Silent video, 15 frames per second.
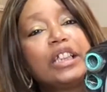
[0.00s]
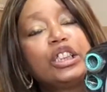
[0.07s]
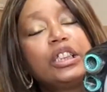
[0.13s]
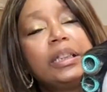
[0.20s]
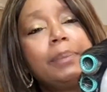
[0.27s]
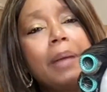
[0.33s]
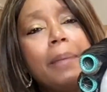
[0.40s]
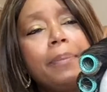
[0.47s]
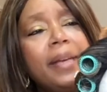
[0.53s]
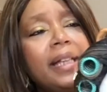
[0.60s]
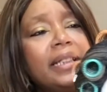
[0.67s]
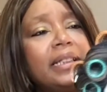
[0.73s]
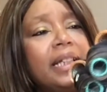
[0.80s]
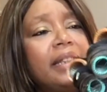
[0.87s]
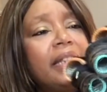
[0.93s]
Actually, my
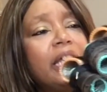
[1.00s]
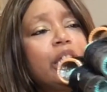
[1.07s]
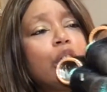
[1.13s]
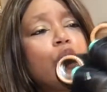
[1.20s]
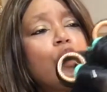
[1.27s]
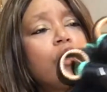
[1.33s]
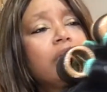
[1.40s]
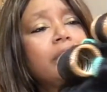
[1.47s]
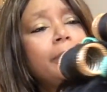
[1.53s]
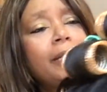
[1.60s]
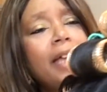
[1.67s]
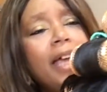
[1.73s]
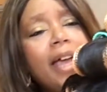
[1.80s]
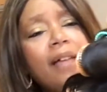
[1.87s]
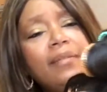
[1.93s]
pins, I think the longest
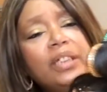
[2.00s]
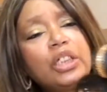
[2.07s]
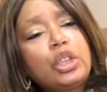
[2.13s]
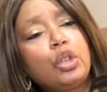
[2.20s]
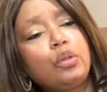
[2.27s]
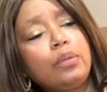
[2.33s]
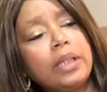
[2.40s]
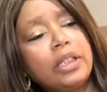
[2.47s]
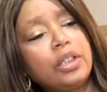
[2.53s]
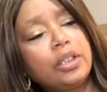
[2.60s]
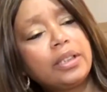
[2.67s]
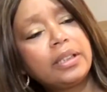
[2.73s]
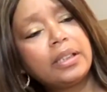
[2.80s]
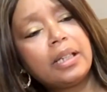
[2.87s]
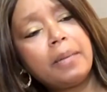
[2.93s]
pin I have is 2
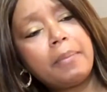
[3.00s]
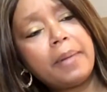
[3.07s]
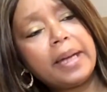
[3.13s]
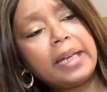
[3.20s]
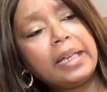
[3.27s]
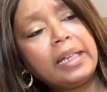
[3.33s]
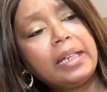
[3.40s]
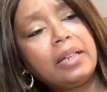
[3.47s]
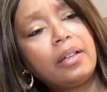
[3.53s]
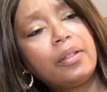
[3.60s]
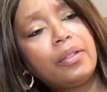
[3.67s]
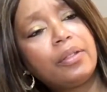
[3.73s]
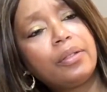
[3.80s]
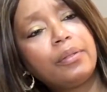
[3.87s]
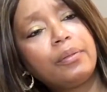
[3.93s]
inches, and I might need
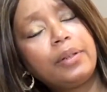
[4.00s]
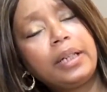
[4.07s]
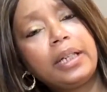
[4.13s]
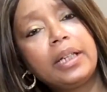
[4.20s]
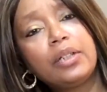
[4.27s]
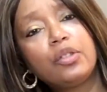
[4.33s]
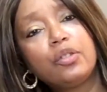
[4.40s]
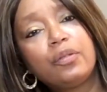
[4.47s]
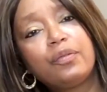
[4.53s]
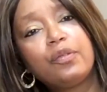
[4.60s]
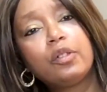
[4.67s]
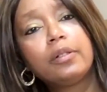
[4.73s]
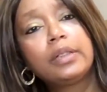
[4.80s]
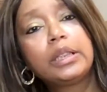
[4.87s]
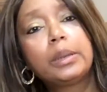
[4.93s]
a 3-inch
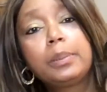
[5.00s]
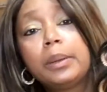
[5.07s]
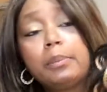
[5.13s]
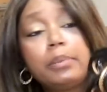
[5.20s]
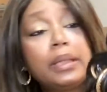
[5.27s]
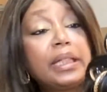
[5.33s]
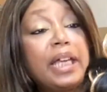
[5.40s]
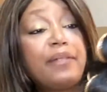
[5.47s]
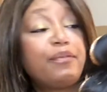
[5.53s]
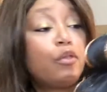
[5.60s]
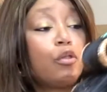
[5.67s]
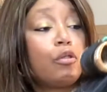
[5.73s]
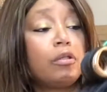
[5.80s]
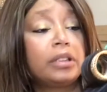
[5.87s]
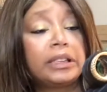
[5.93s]
or 4-inch pin, but
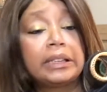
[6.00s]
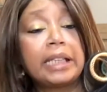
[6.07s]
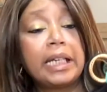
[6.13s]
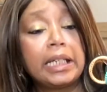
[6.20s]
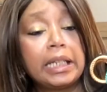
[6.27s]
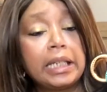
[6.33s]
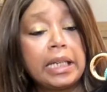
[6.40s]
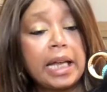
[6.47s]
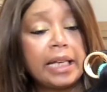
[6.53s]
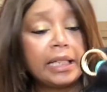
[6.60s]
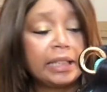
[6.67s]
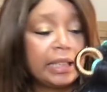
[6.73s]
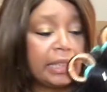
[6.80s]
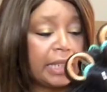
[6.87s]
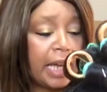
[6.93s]
they've all stayed in
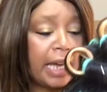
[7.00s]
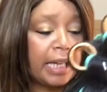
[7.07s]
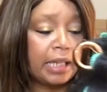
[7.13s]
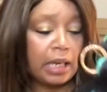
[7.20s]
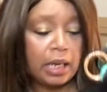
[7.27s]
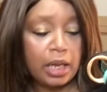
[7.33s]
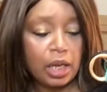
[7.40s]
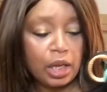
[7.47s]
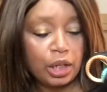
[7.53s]
nice and tight.